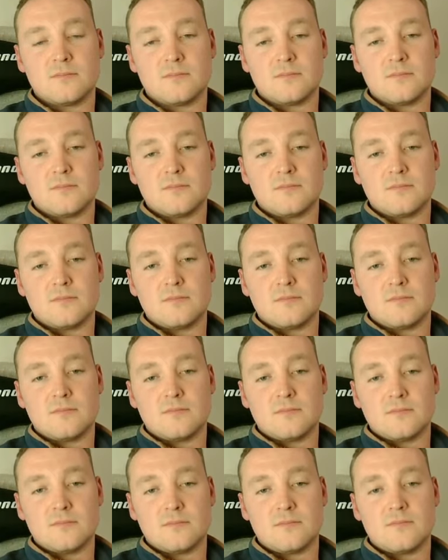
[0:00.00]

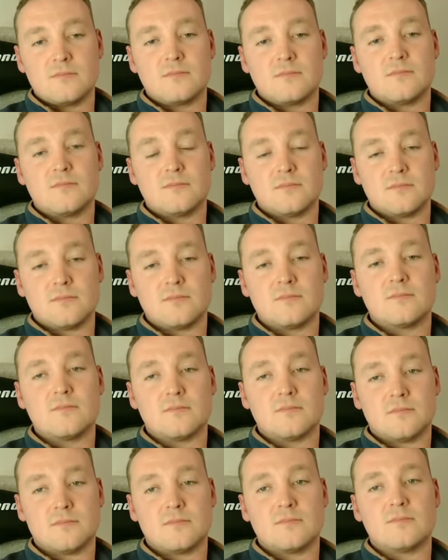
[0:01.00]

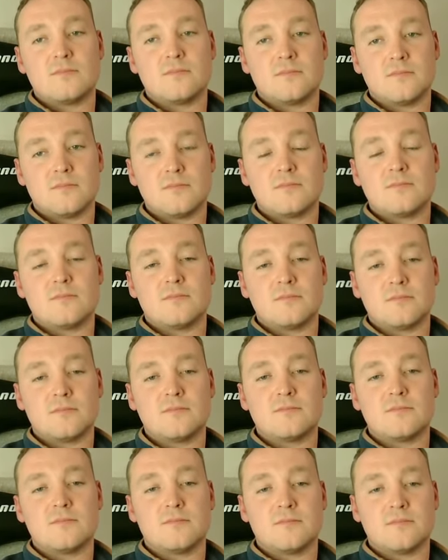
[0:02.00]

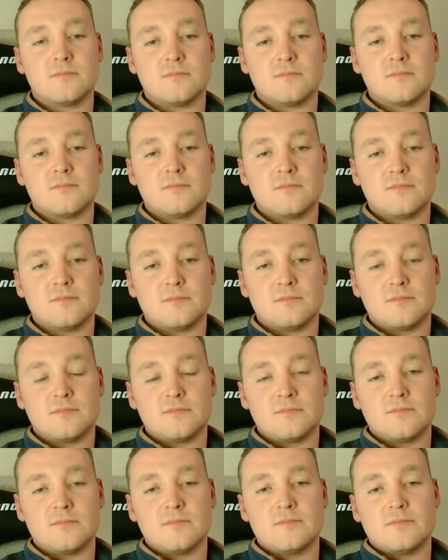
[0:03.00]

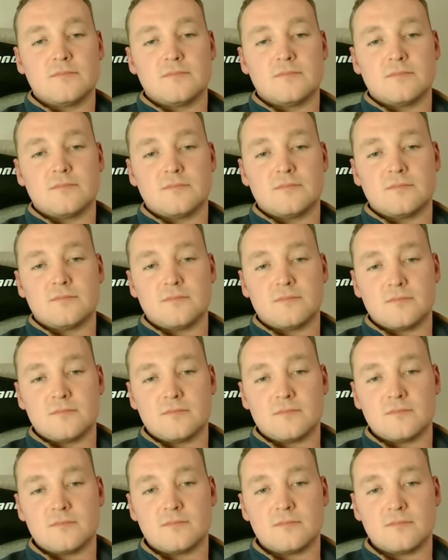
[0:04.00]

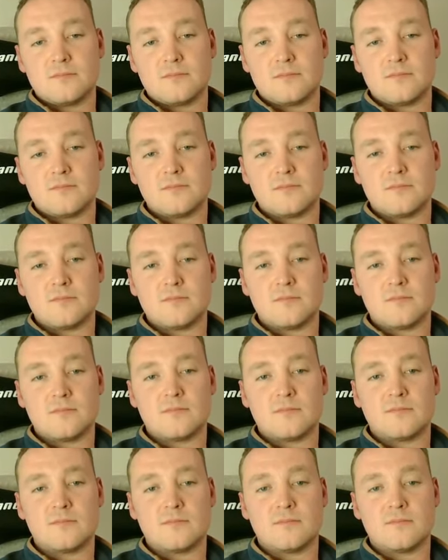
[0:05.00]

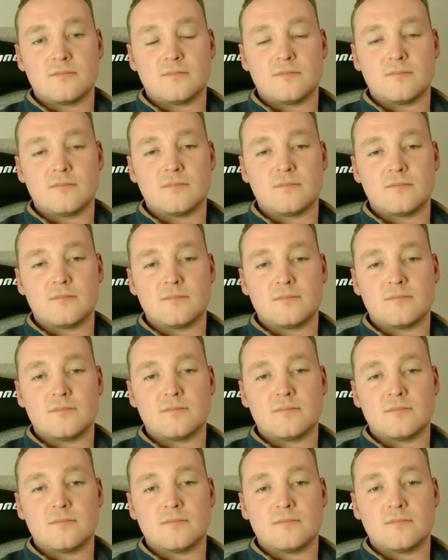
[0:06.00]

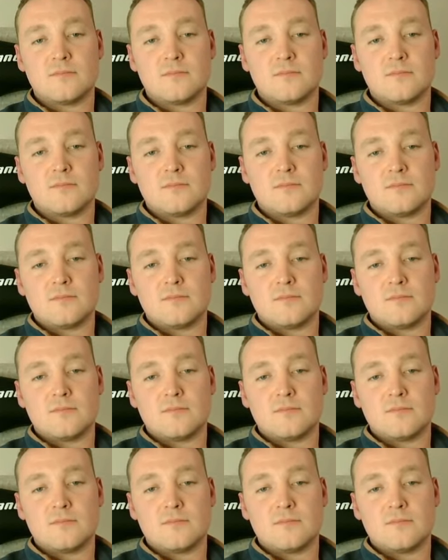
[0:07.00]
(not speaking)